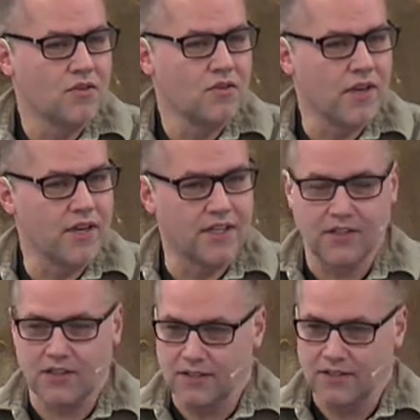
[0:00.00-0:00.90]
Trying not
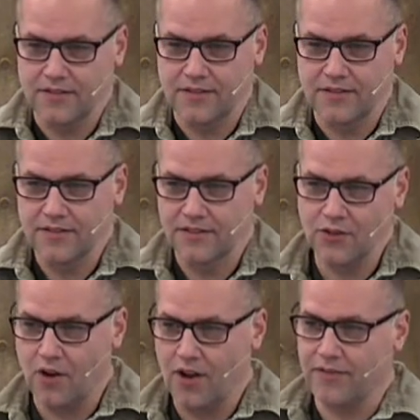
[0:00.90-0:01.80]
to
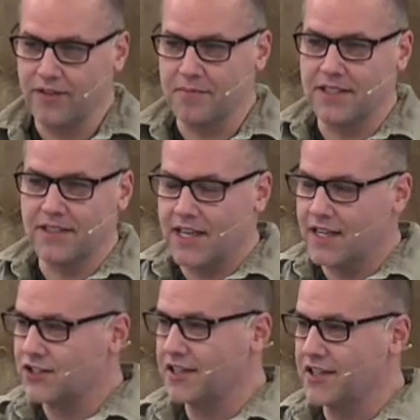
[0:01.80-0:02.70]
go off on a big
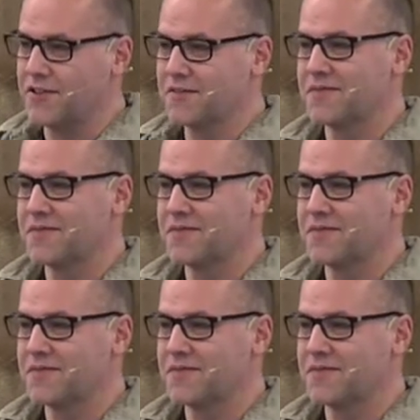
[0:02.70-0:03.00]
tangent here.